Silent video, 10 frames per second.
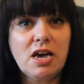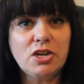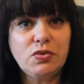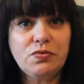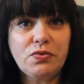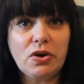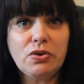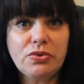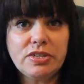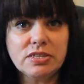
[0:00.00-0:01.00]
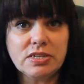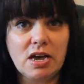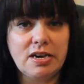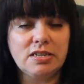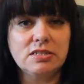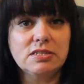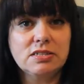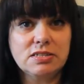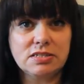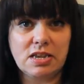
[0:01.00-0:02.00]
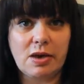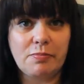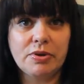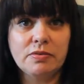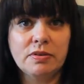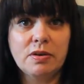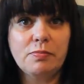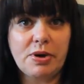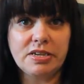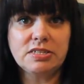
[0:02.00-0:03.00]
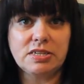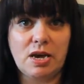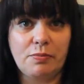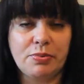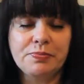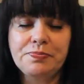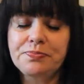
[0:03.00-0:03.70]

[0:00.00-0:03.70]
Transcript: and you follow this guidance step by step.